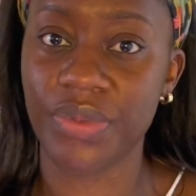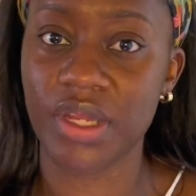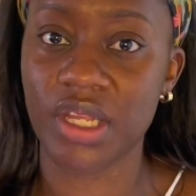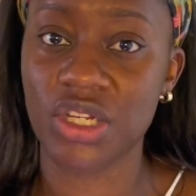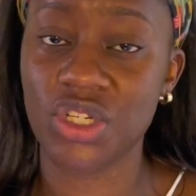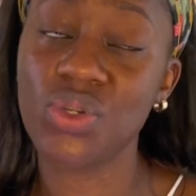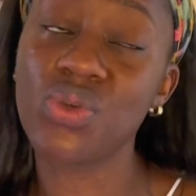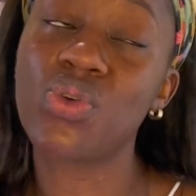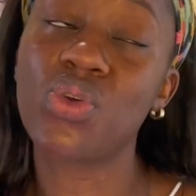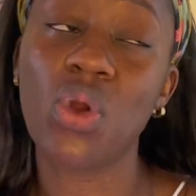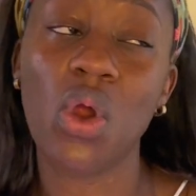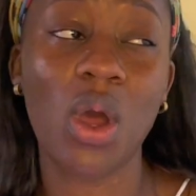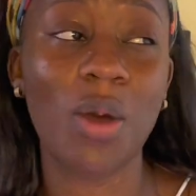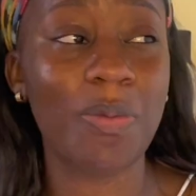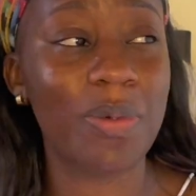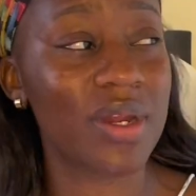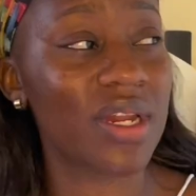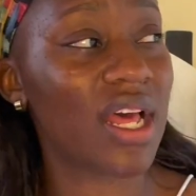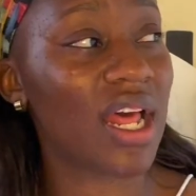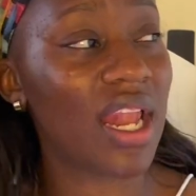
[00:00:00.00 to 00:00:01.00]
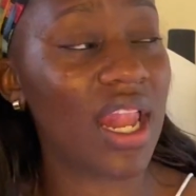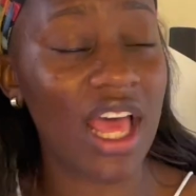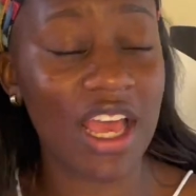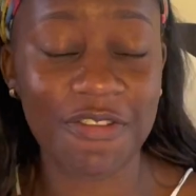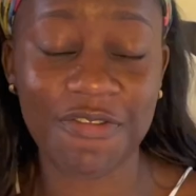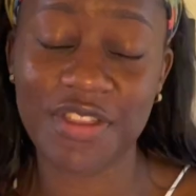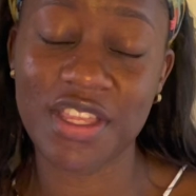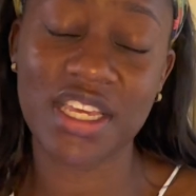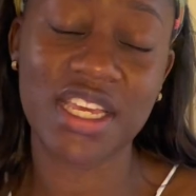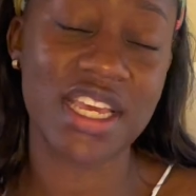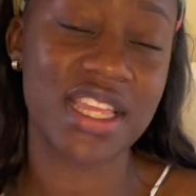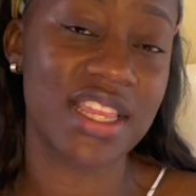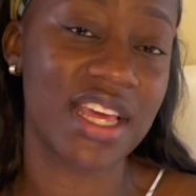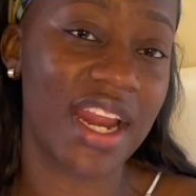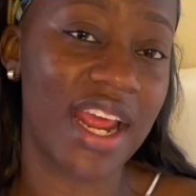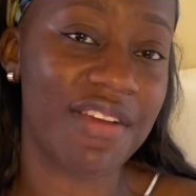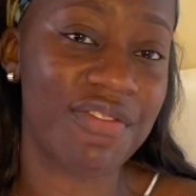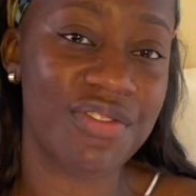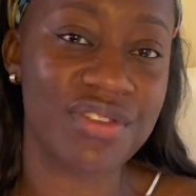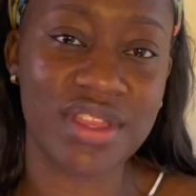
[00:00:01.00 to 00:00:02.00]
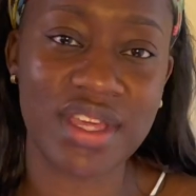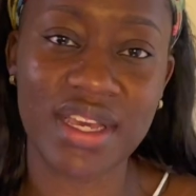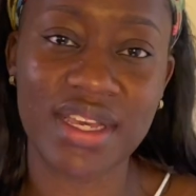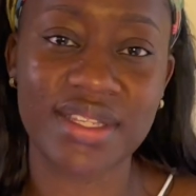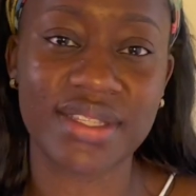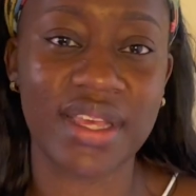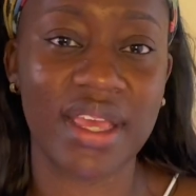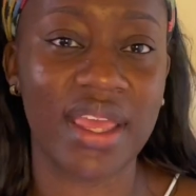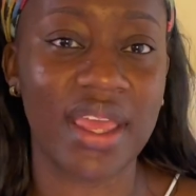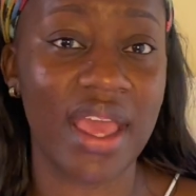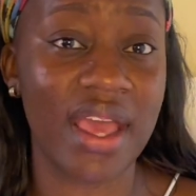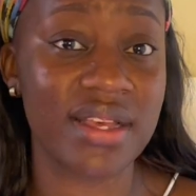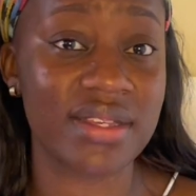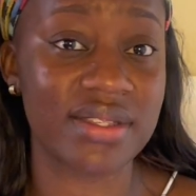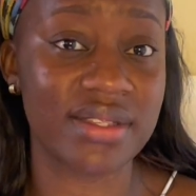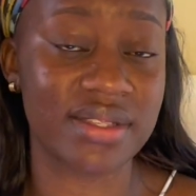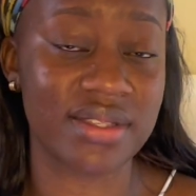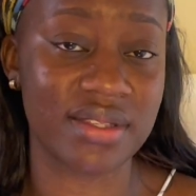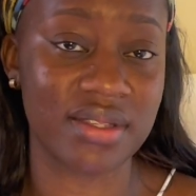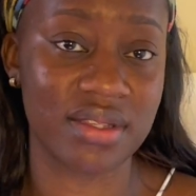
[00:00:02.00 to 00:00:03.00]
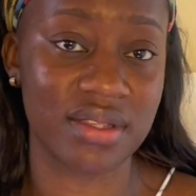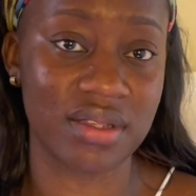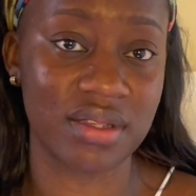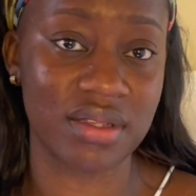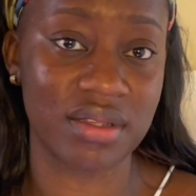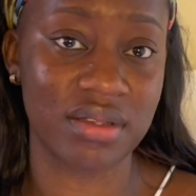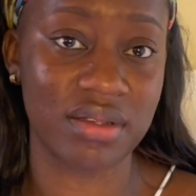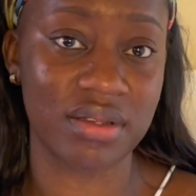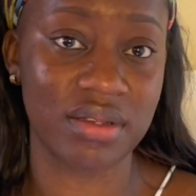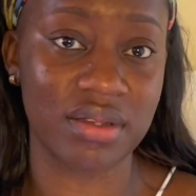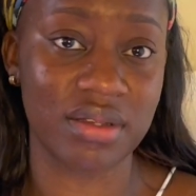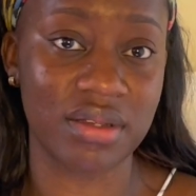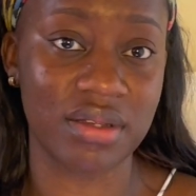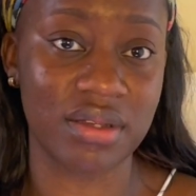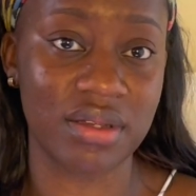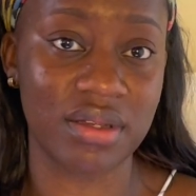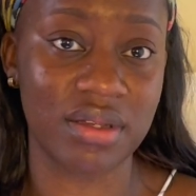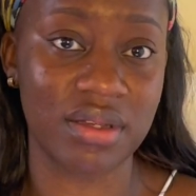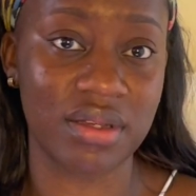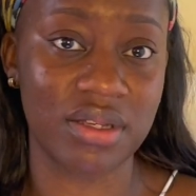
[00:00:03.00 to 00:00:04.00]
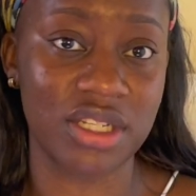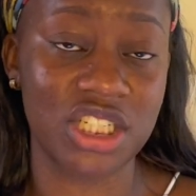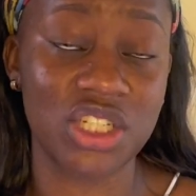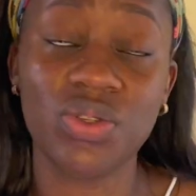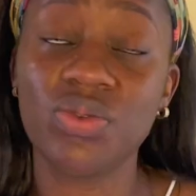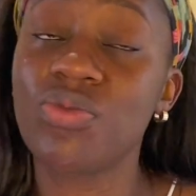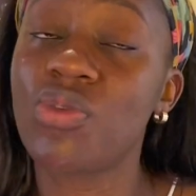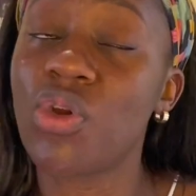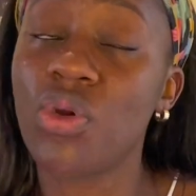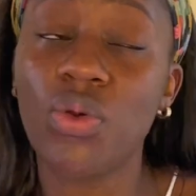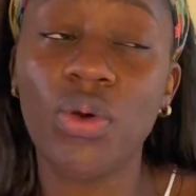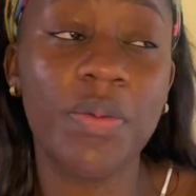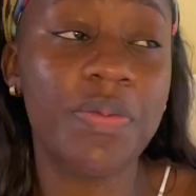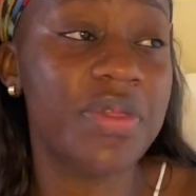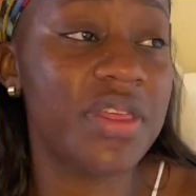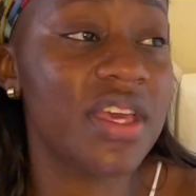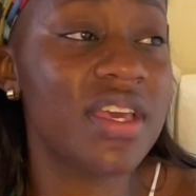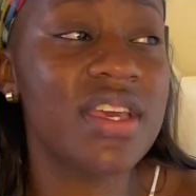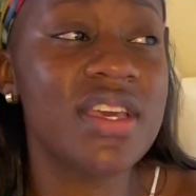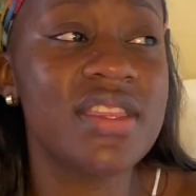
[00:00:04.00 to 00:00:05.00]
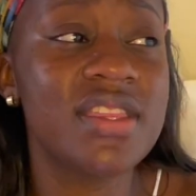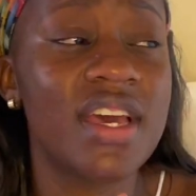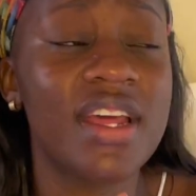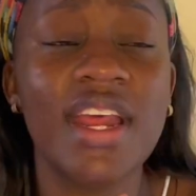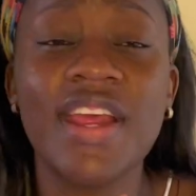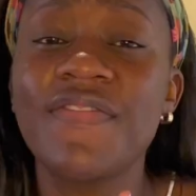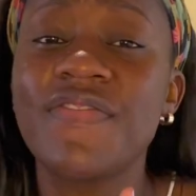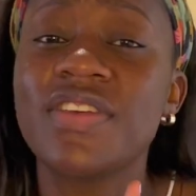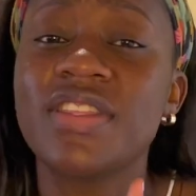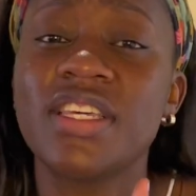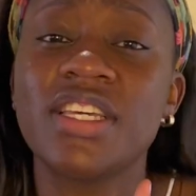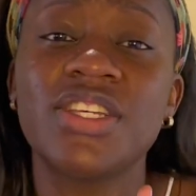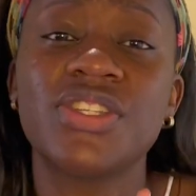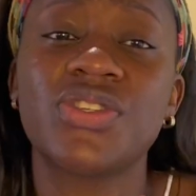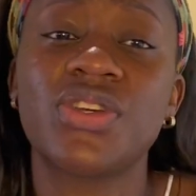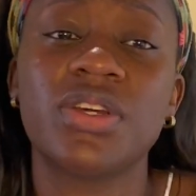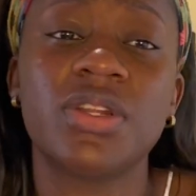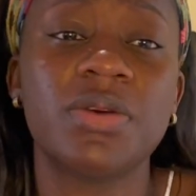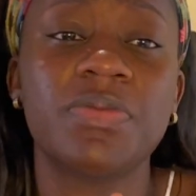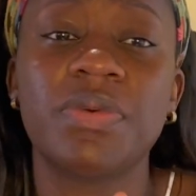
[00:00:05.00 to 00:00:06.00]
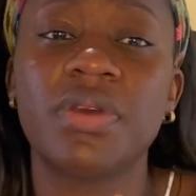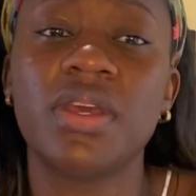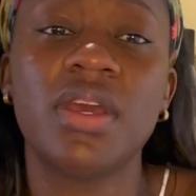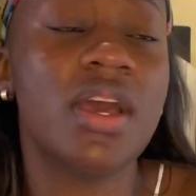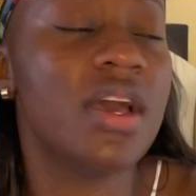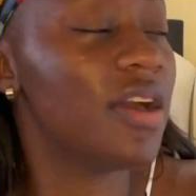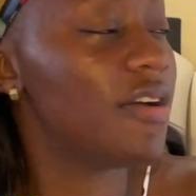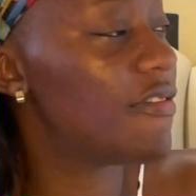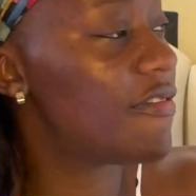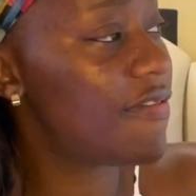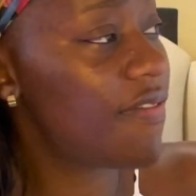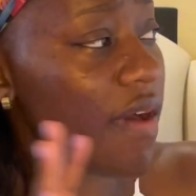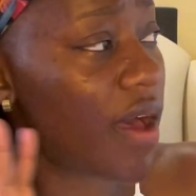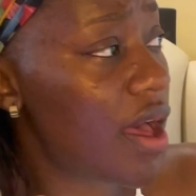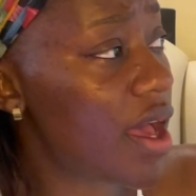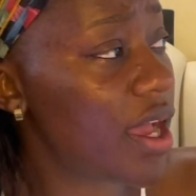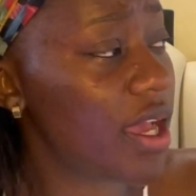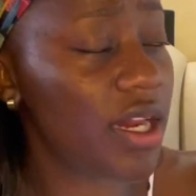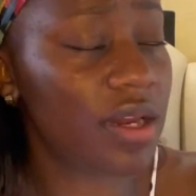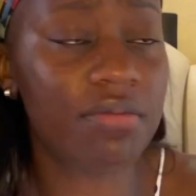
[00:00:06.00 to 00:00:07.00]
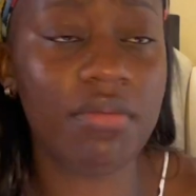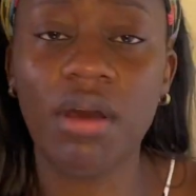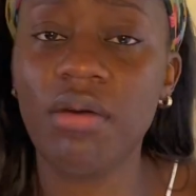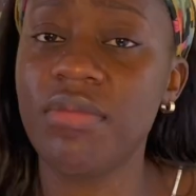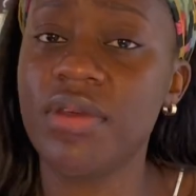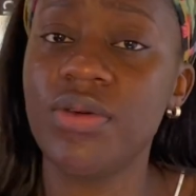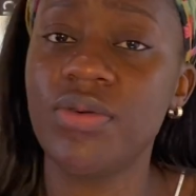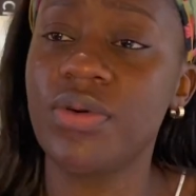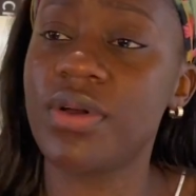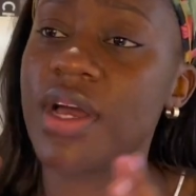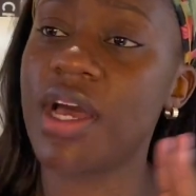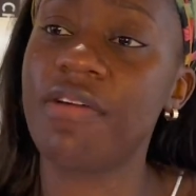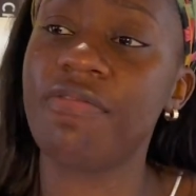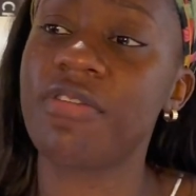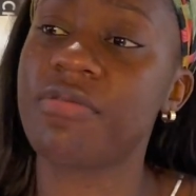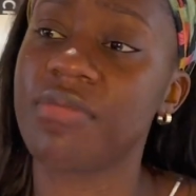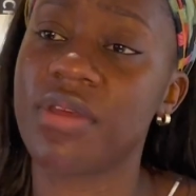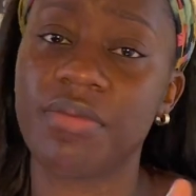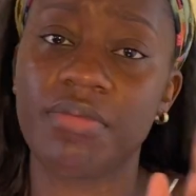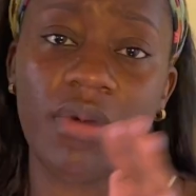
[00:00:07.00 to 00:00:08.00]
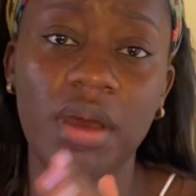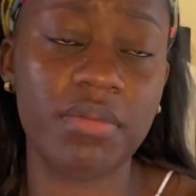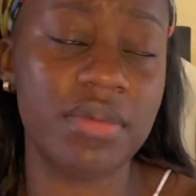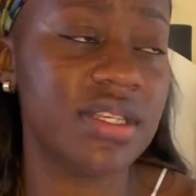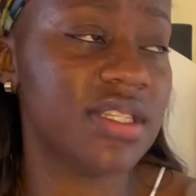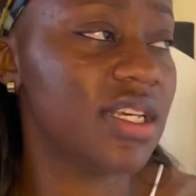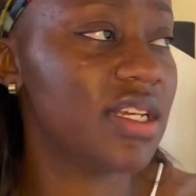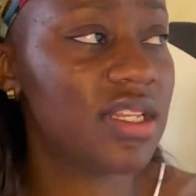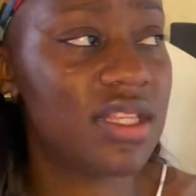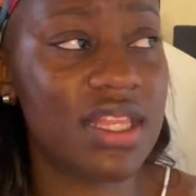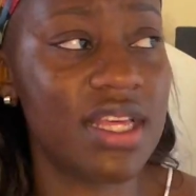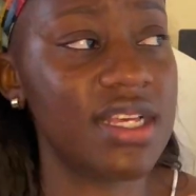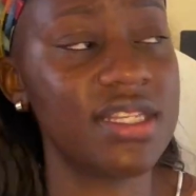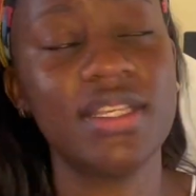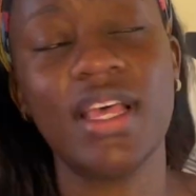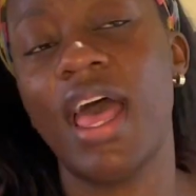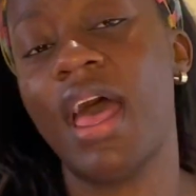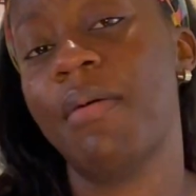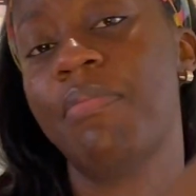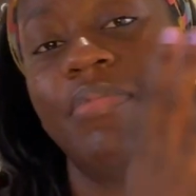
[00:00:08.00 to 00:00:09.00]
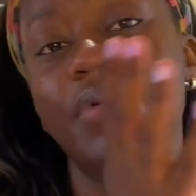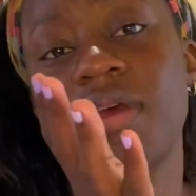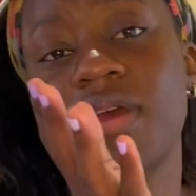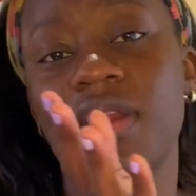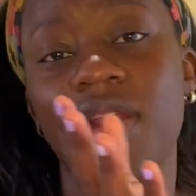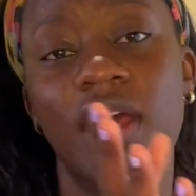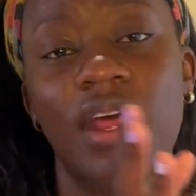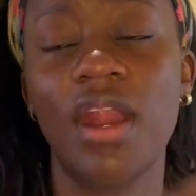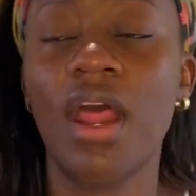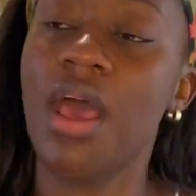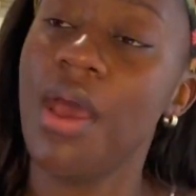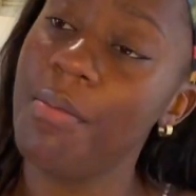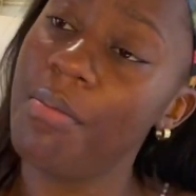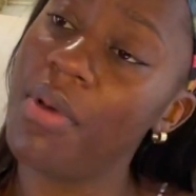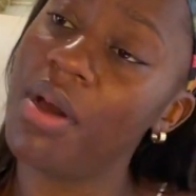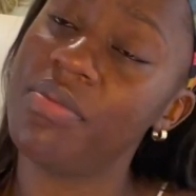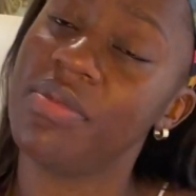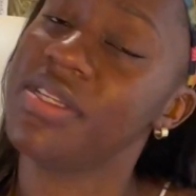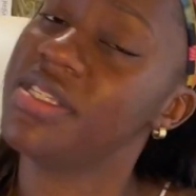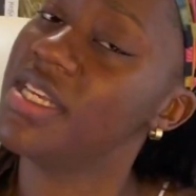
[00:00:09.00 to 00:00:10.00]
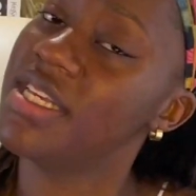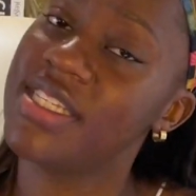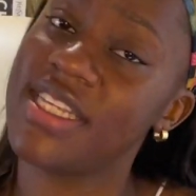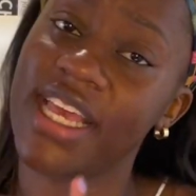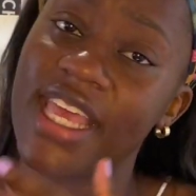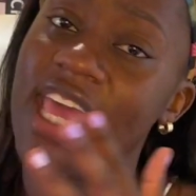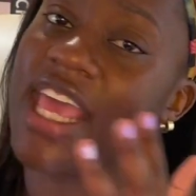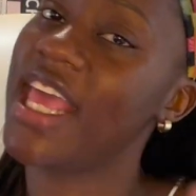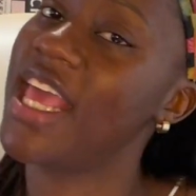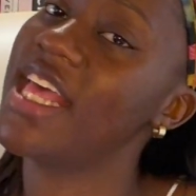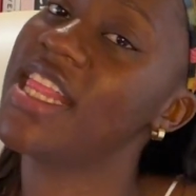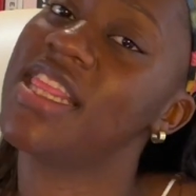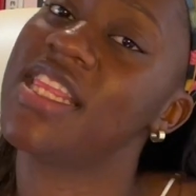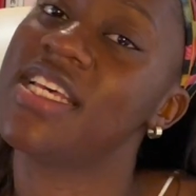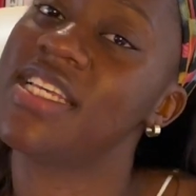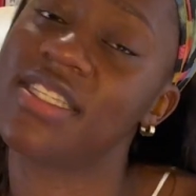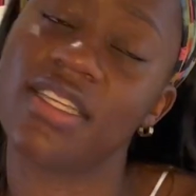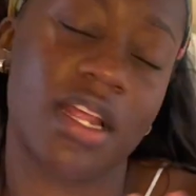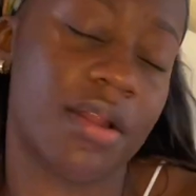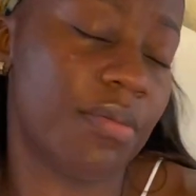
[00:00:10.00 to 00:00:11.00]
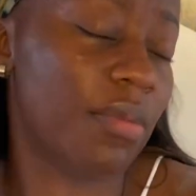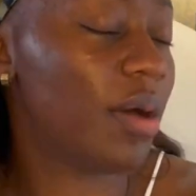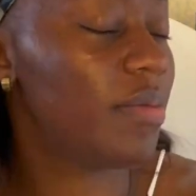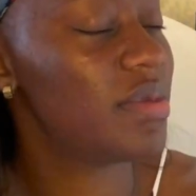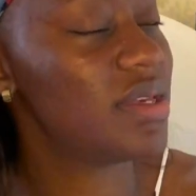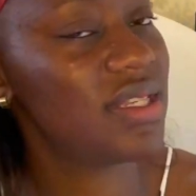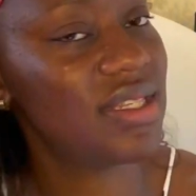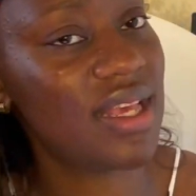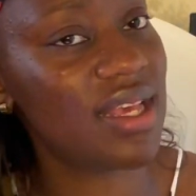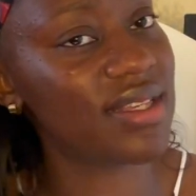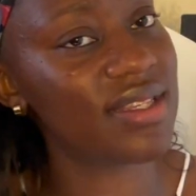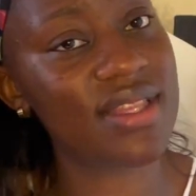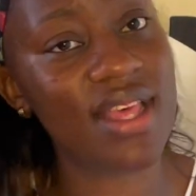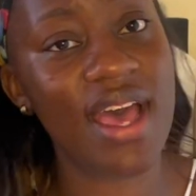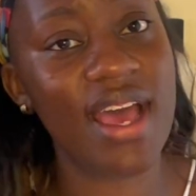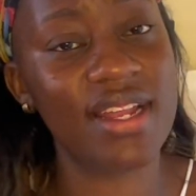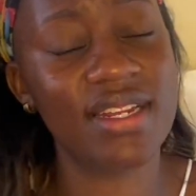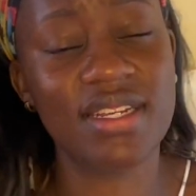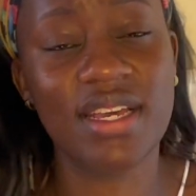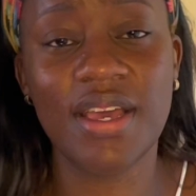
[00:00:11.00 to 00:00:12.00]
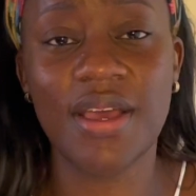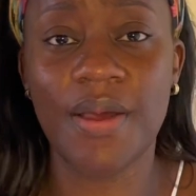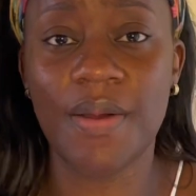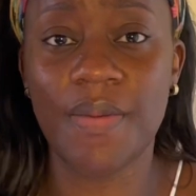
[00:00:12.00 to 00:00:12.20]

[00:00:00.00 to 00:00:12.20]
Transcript: She'll grow up in her life thinking that everything is a yes. She'll grow up thinking that everything is going to be fine. Mommy will cover me. Mommy said things happen, and mommy says I can get this, and mommy says that.